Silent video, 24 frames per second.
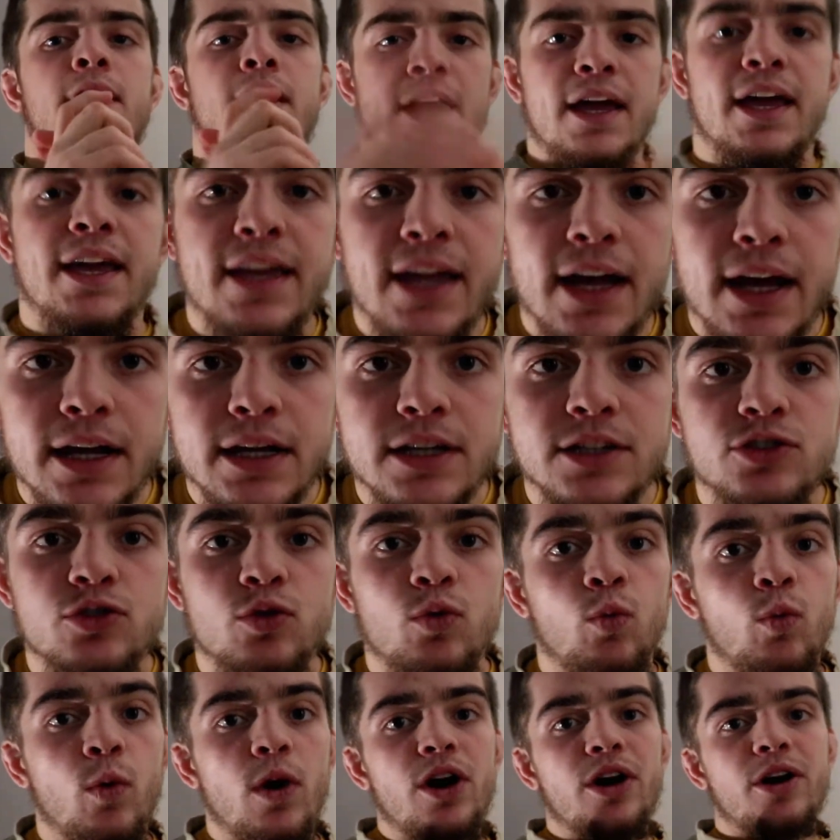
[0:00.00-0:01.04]
Hey guys,
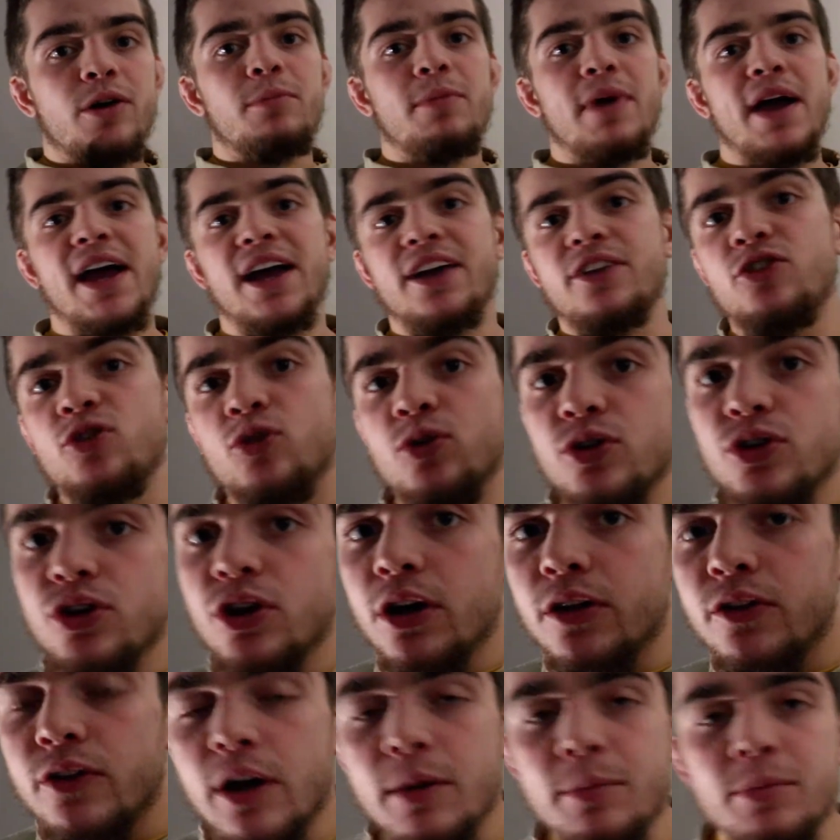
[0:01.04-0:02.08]
welcome back to
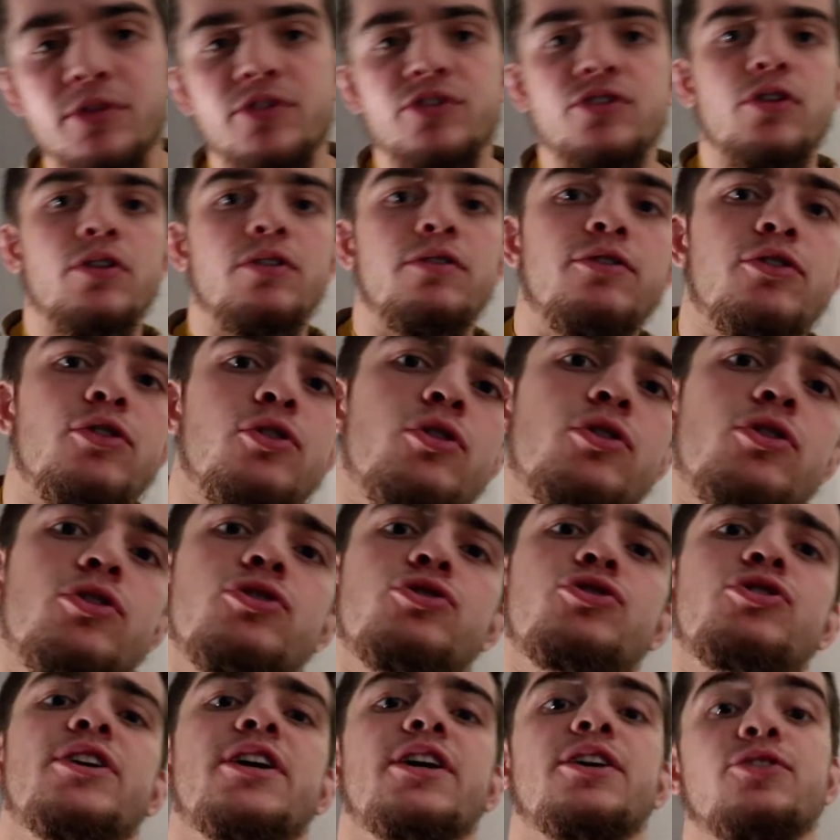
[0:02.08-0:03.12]
another episode of
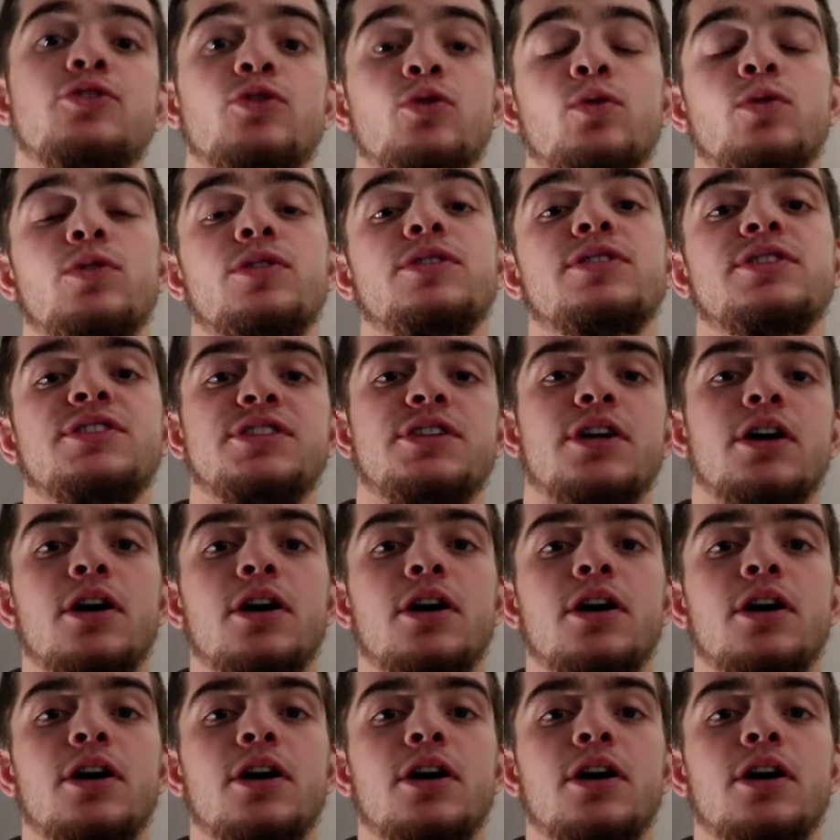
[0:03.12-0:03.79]
Tugaluna Outdoors.